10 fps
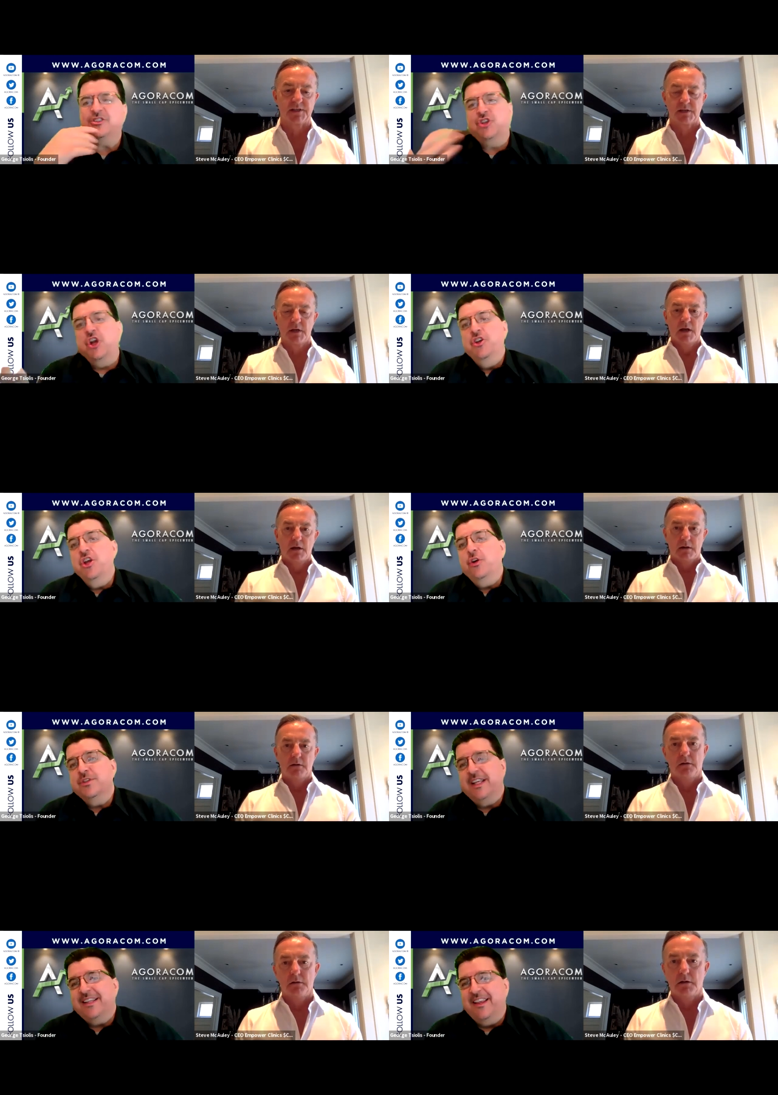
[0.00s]
Speaker 1: that's is good
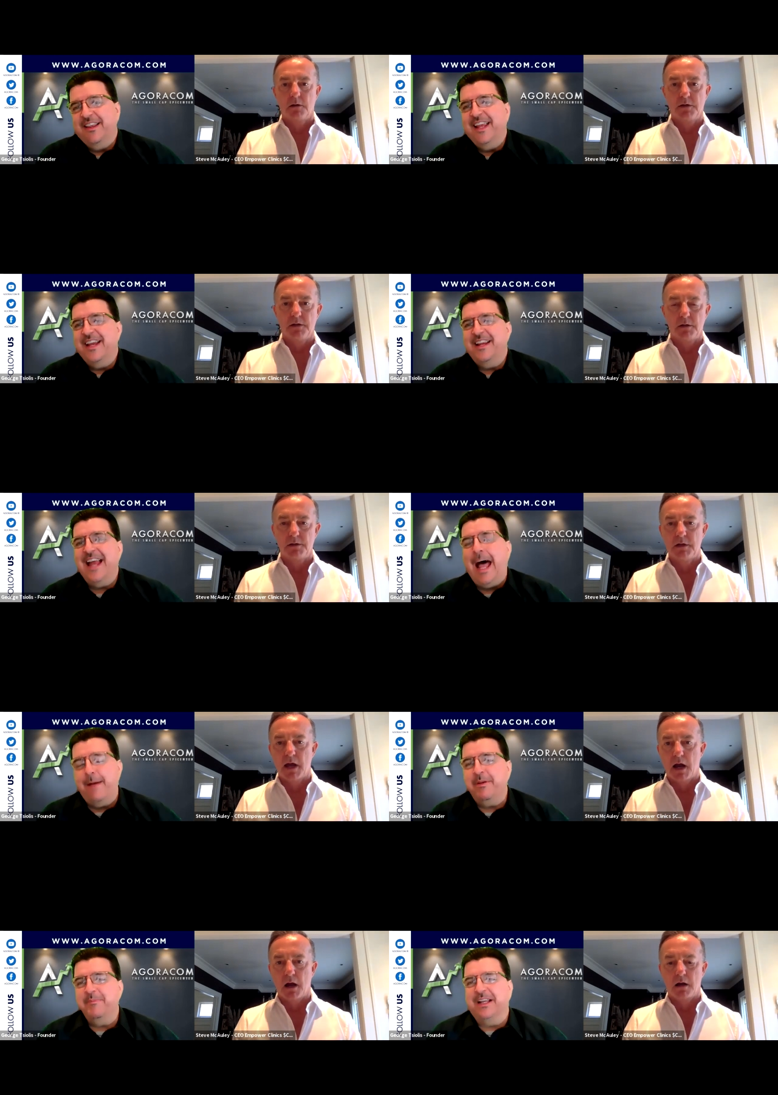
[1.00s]
news. At the end of the day,
Speaker 2: it
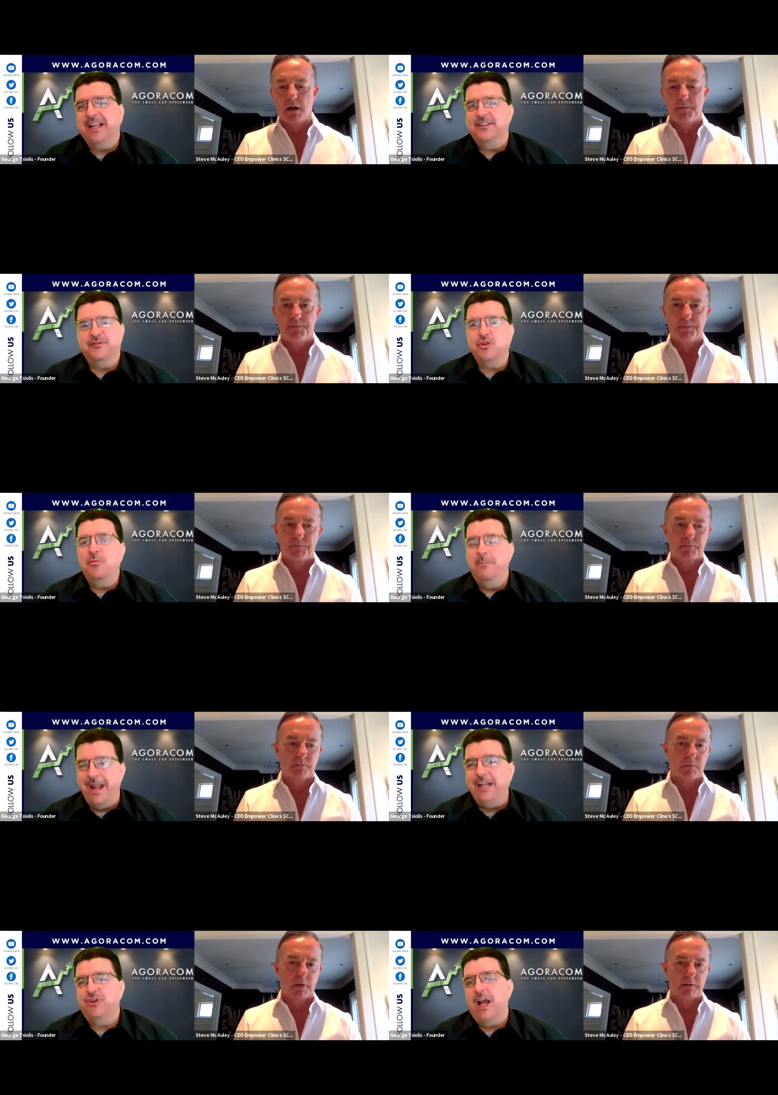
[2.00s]
happened yeah. because of two
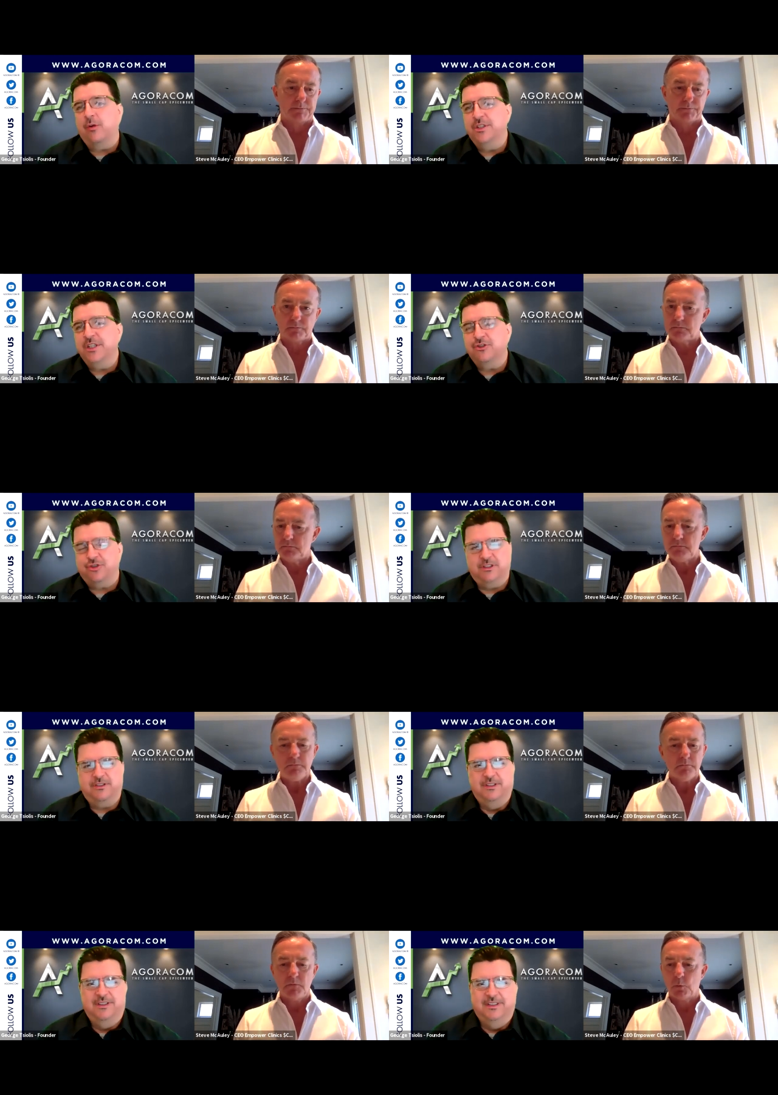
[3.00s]
major
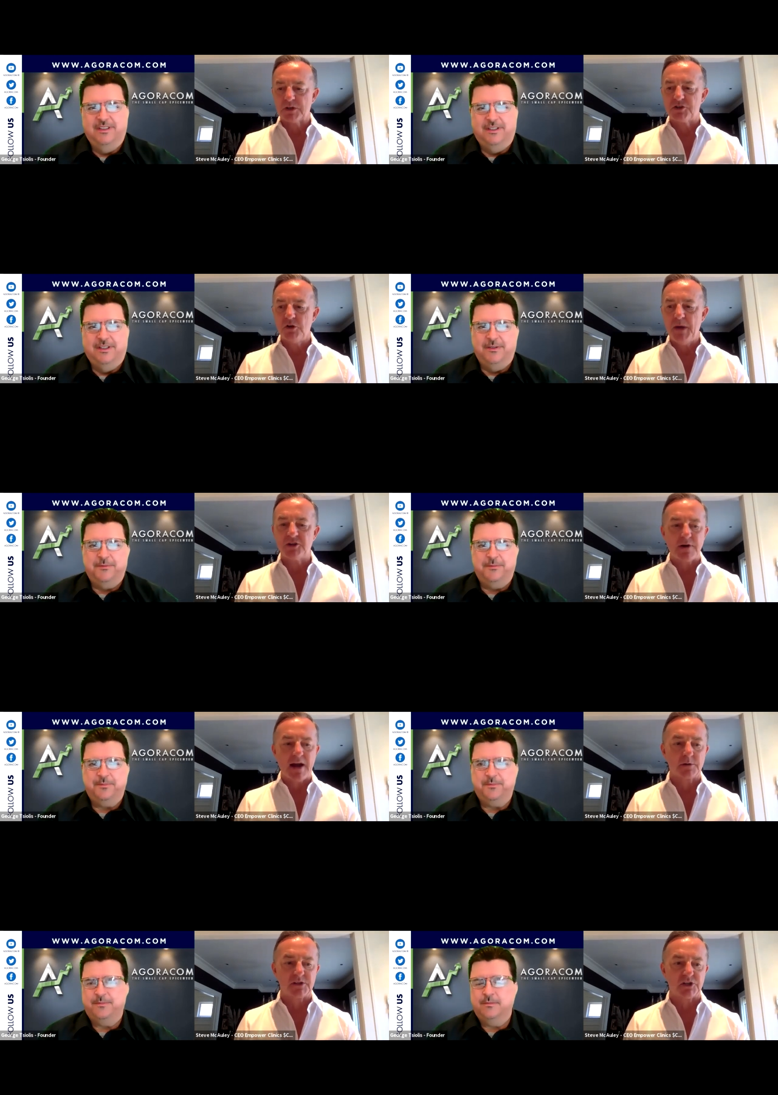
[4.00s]
acquisitions. Well, it's two major
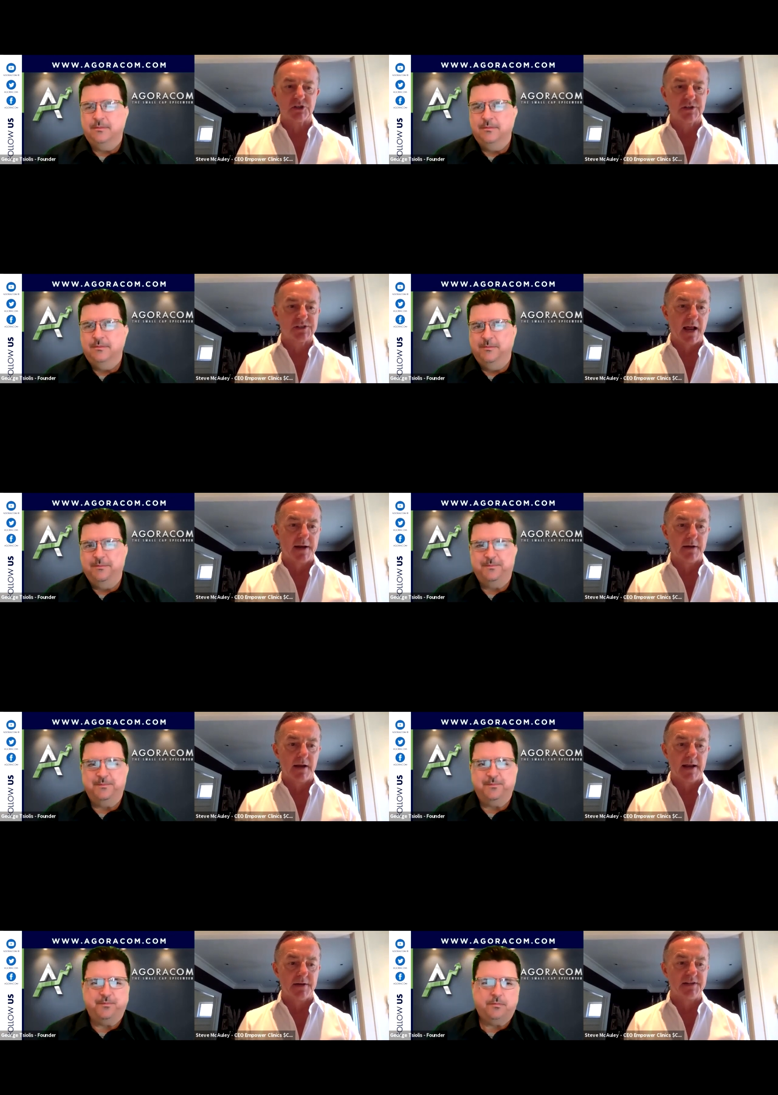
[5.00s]
acquisitions
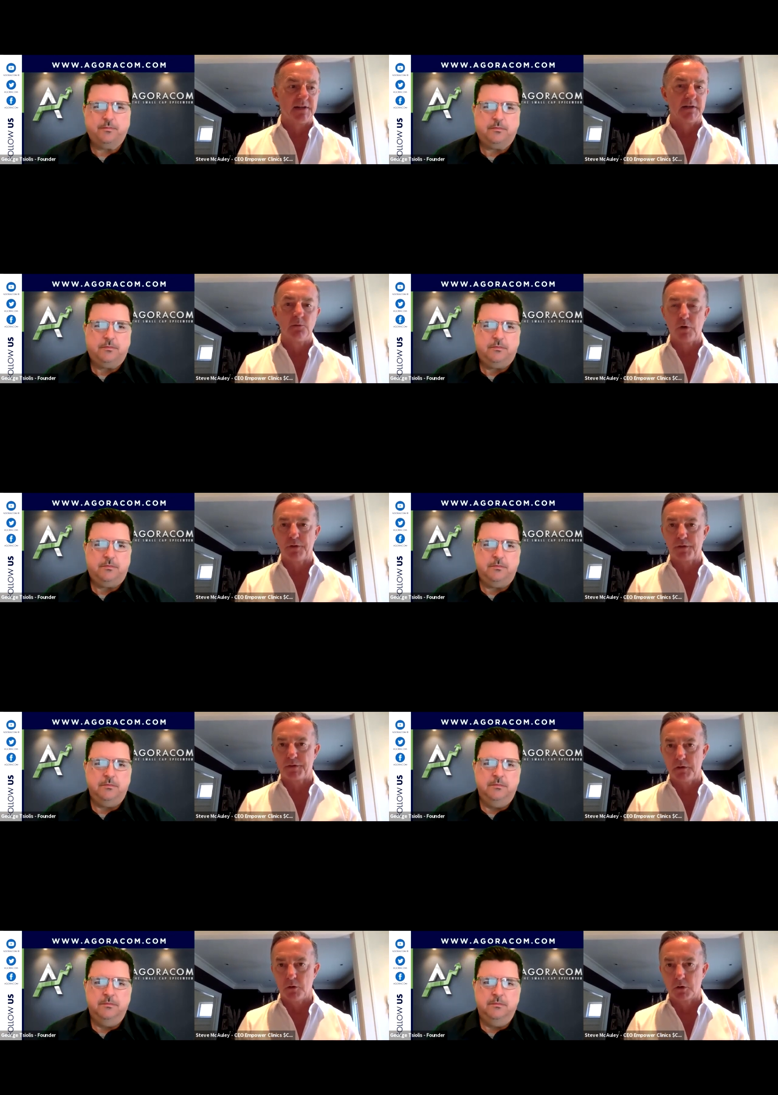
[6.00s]
and and dealing with,
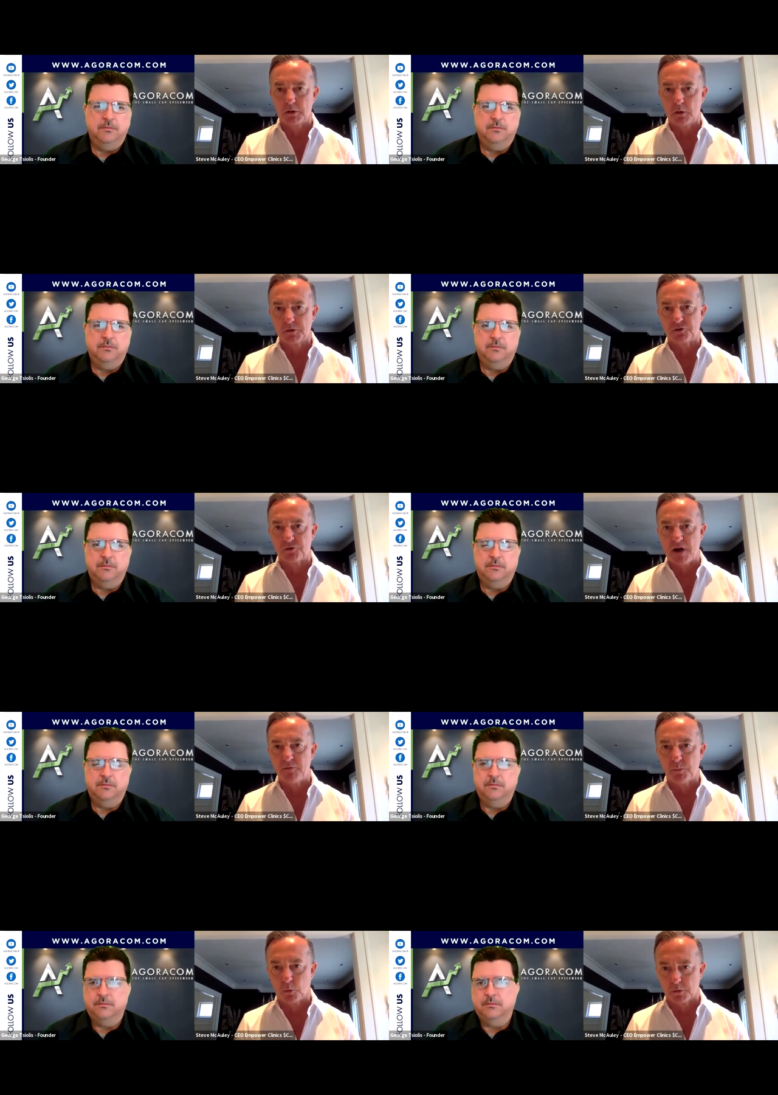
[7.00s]
you know, closed
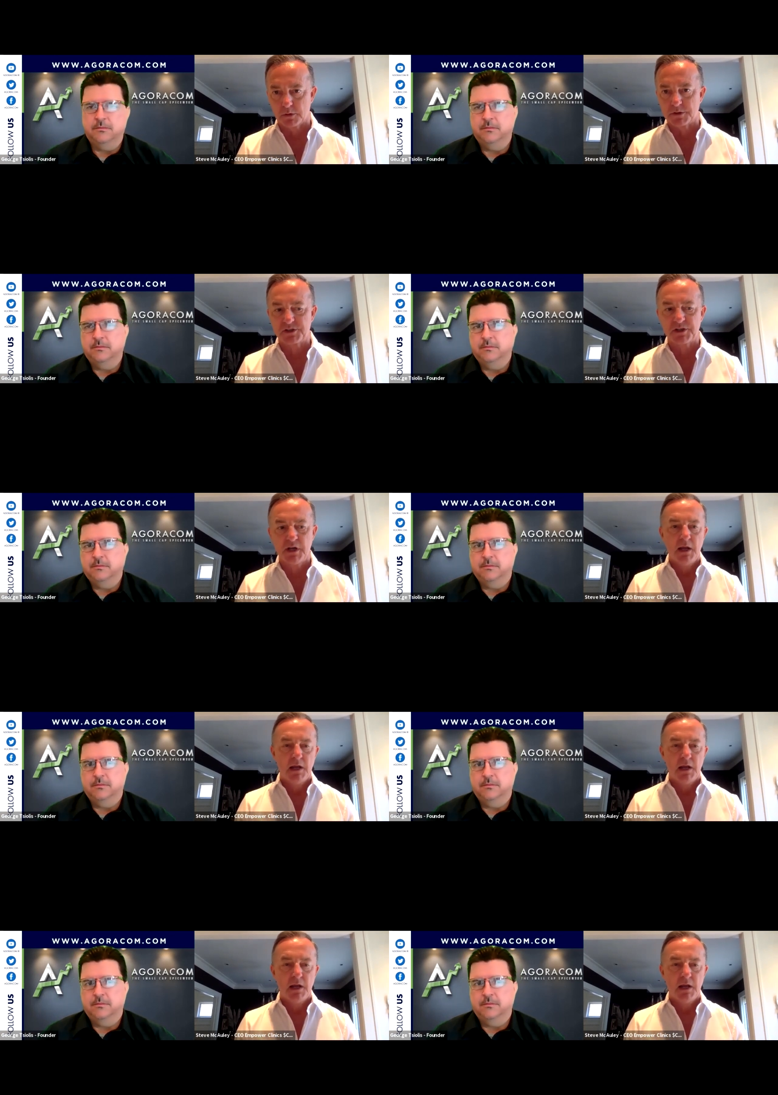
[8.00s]
travel borders,